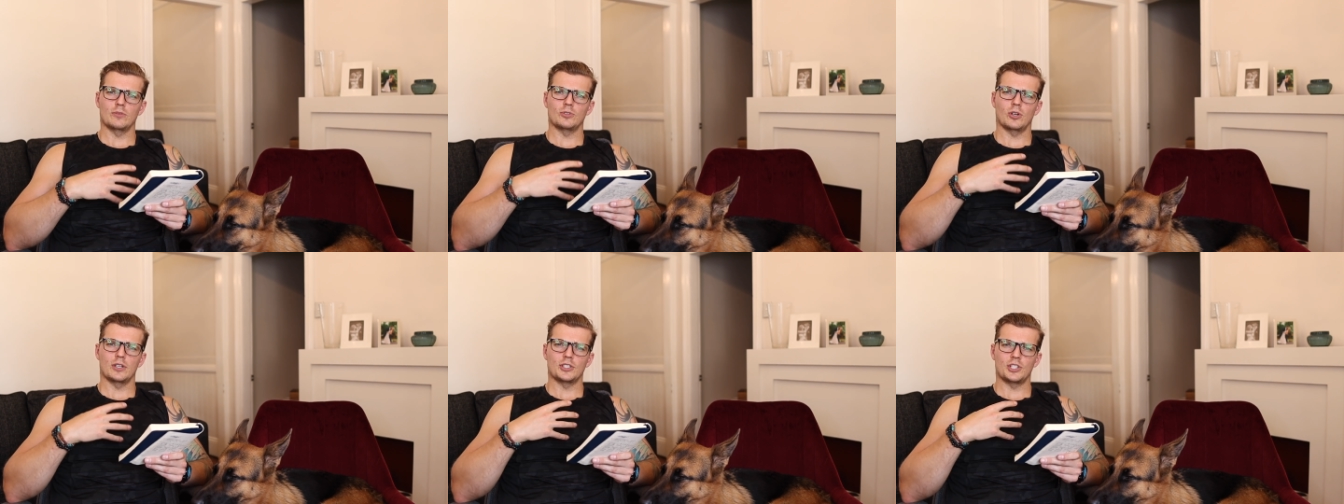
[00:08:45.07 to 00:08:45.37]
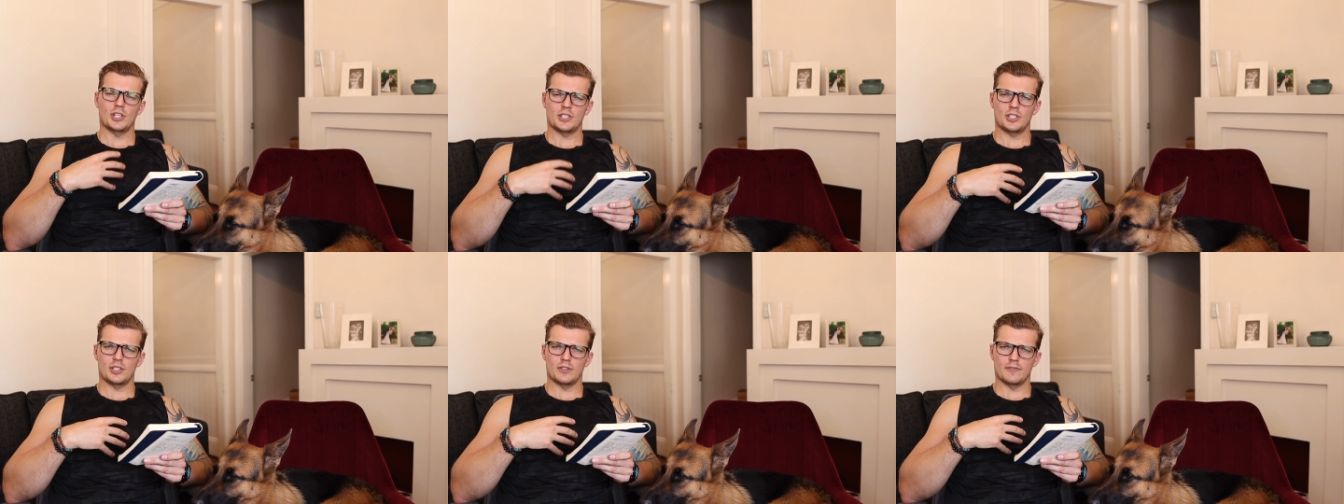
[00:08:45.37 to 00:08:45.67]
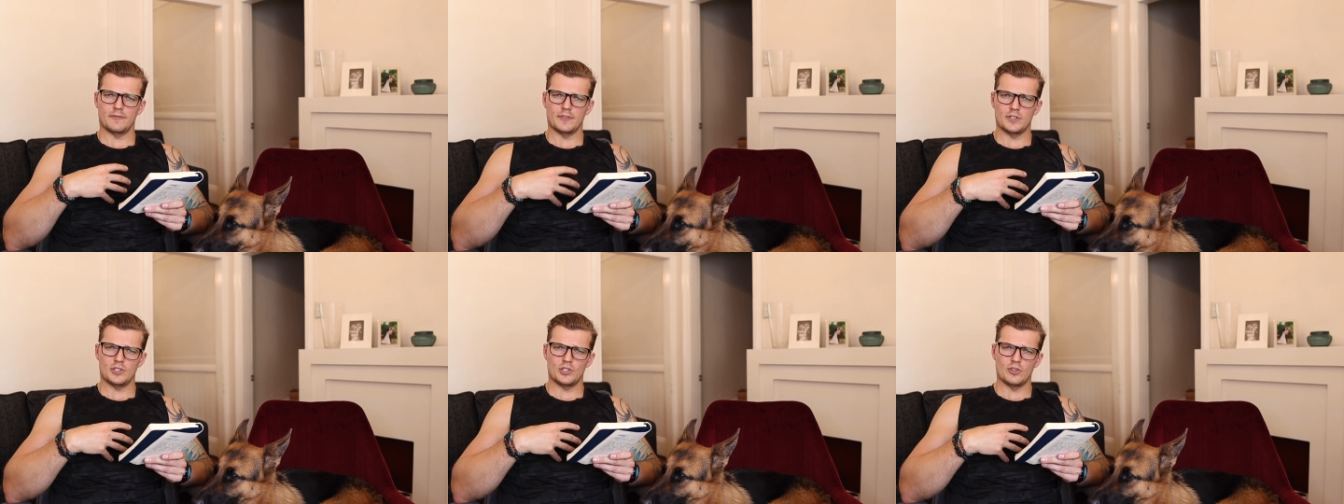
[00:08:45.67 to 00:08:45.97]
or
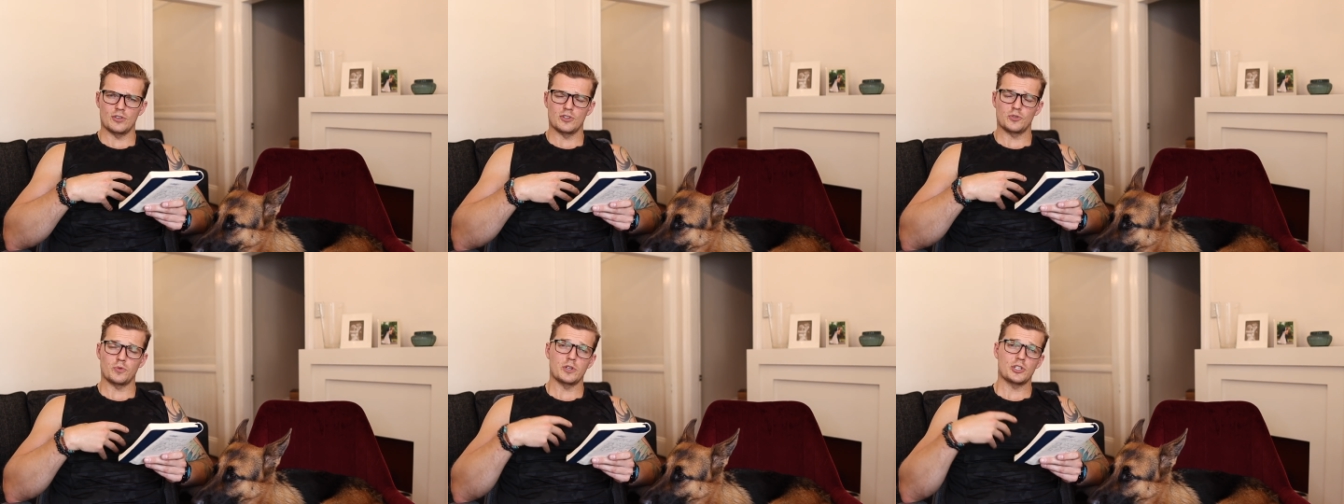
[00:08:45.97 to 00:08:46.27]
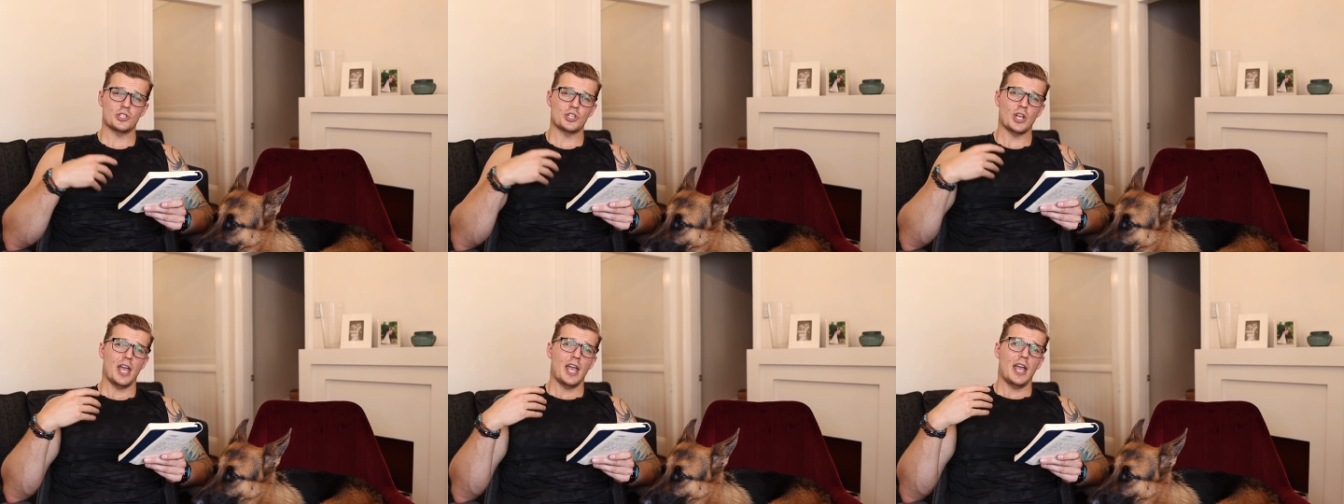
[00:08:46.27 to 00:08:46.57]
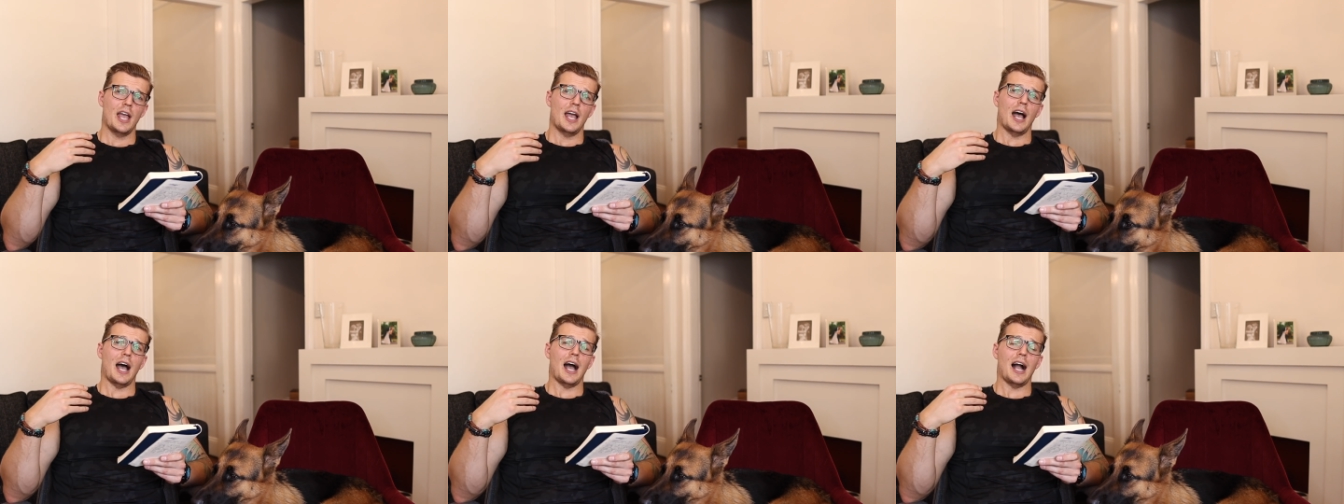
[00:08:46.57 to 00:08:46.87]
digestive issues, which
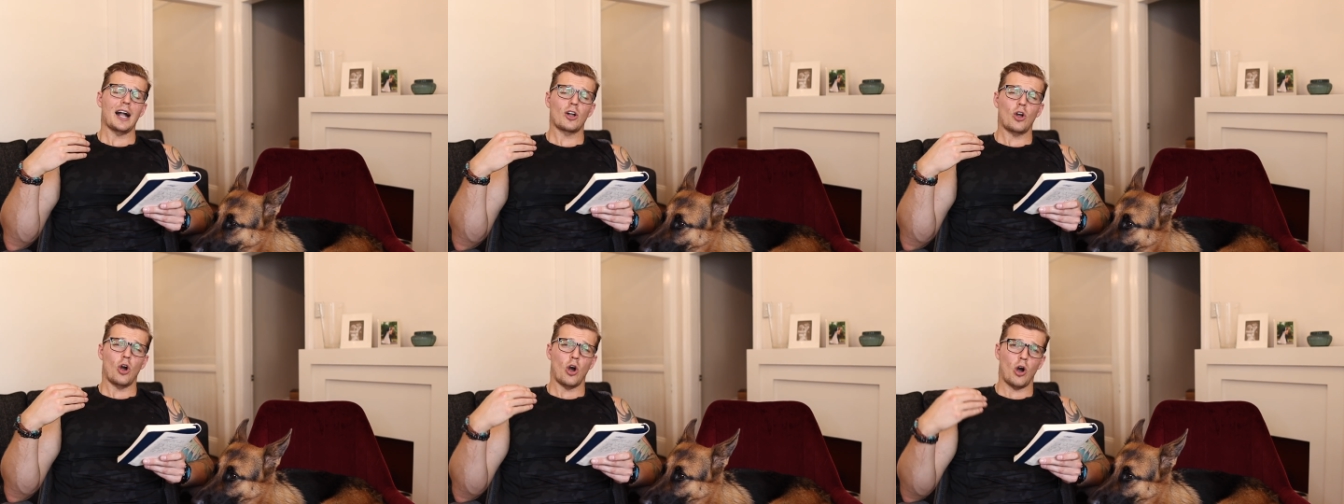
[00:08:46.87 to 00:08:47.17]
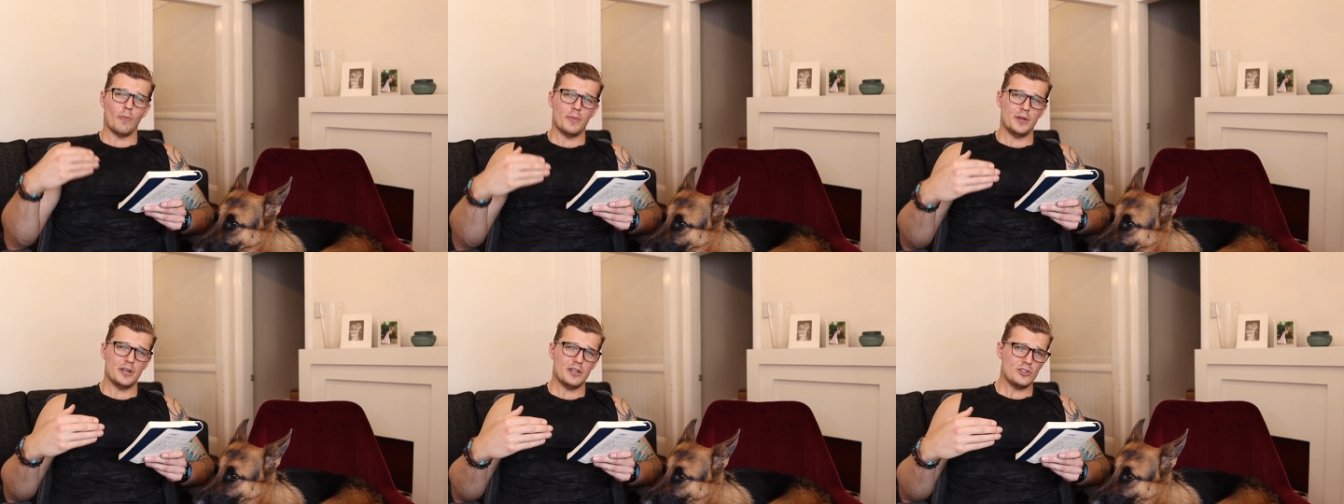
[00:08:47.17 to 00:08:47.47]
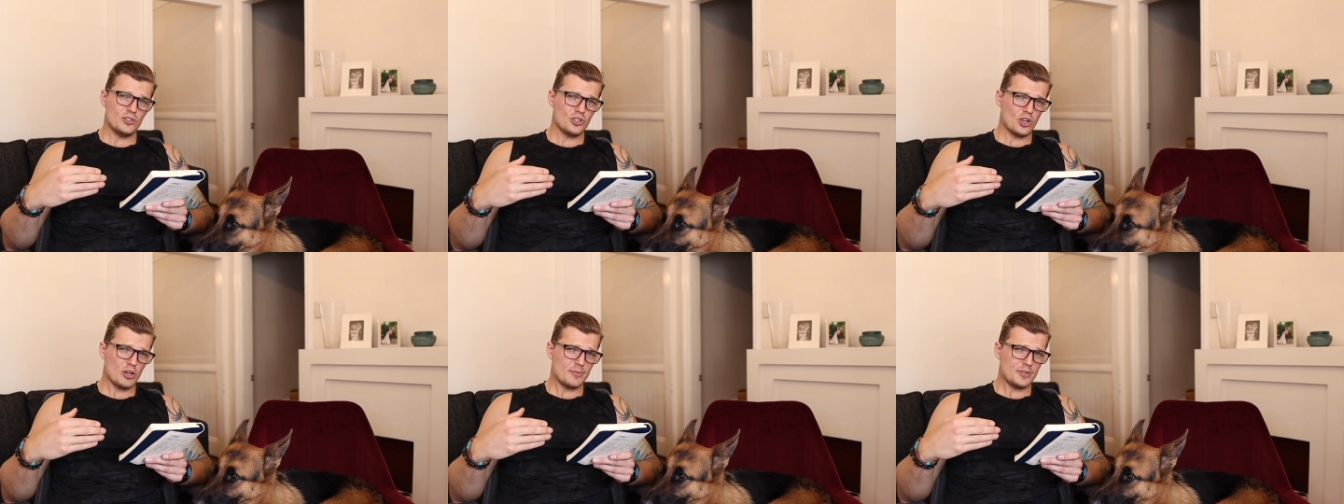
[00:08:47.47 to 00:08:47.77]
are common
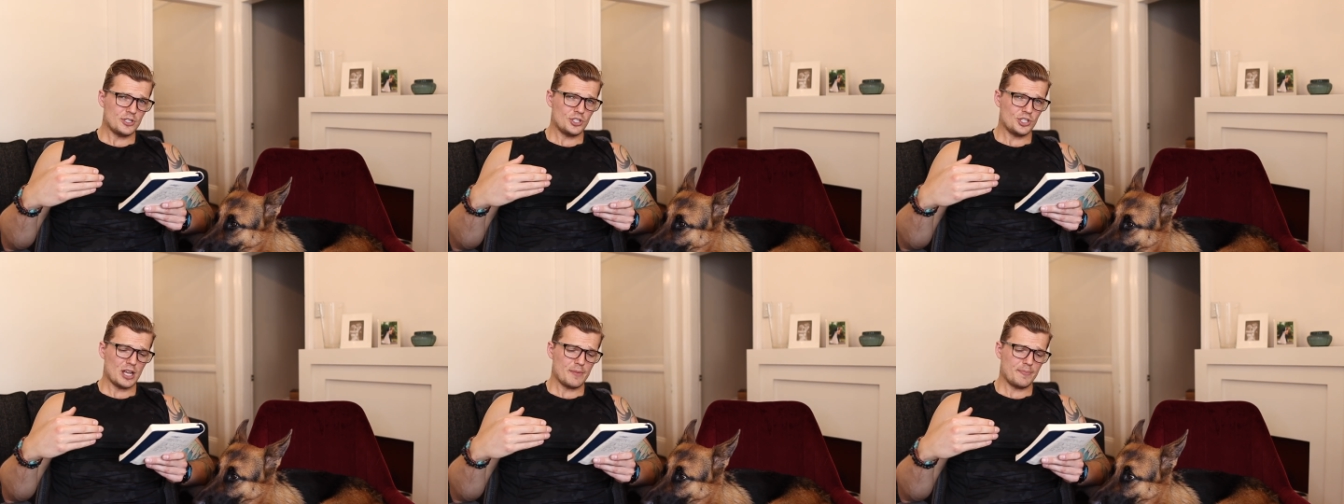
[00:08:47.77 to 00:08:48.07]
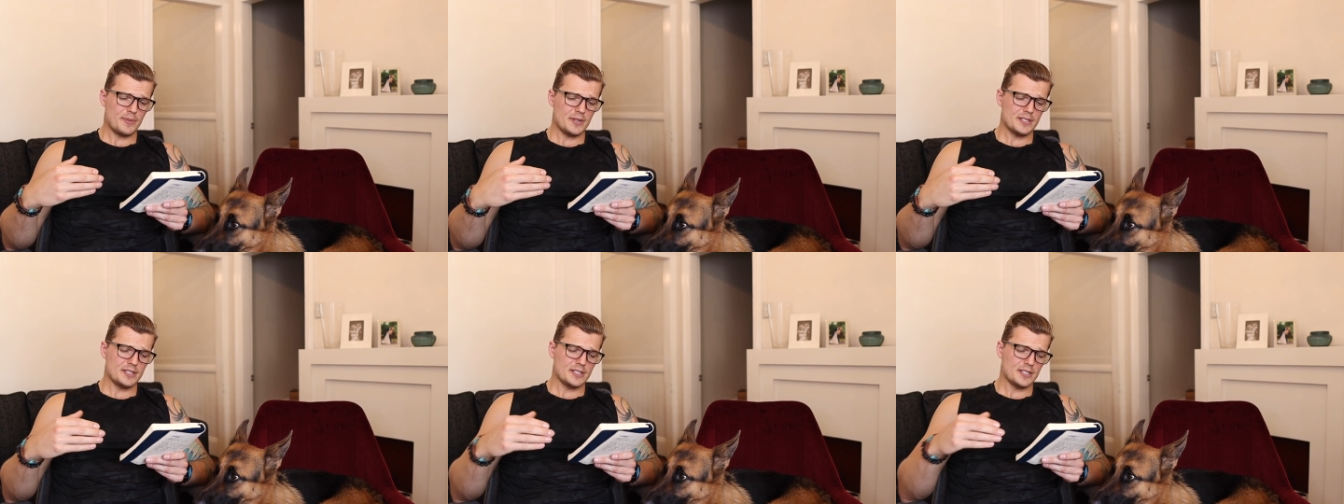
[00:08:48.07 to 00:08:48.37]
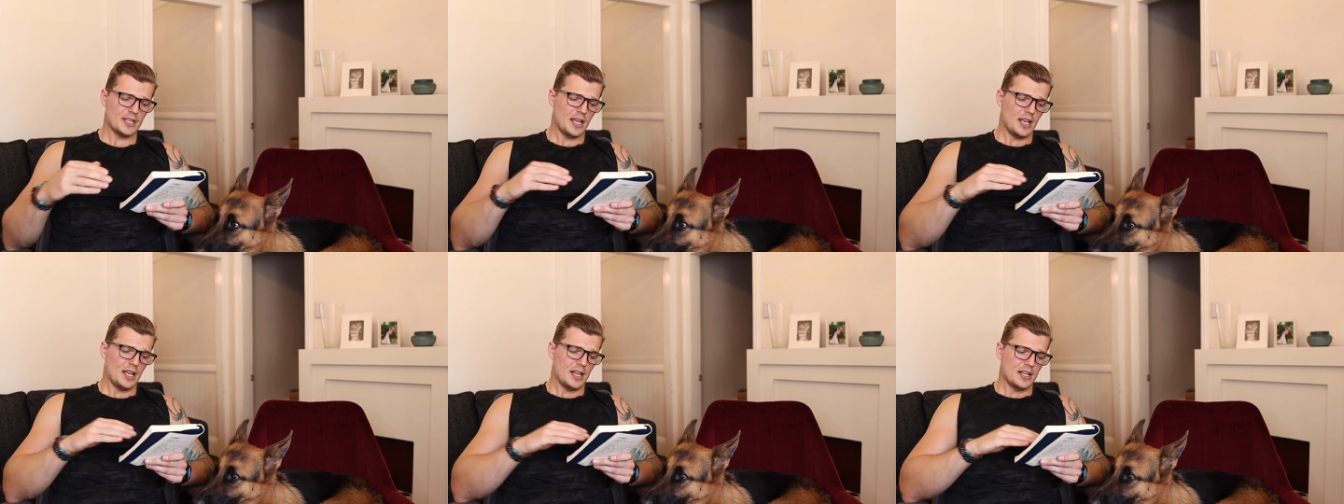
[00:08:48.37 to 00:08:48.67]
in German
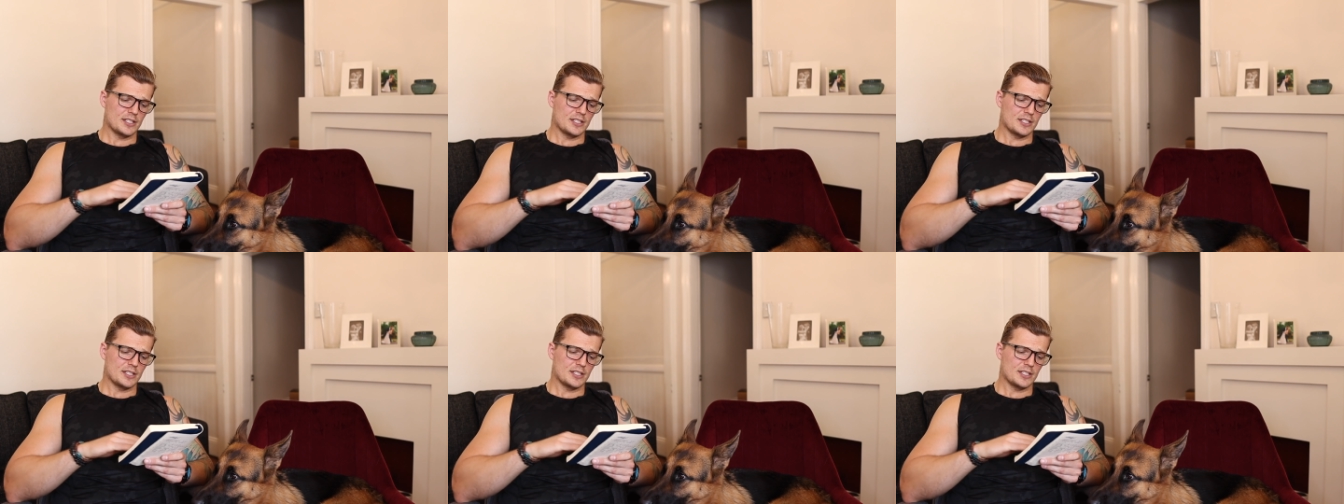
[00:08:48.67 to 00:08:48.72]
Shepherds.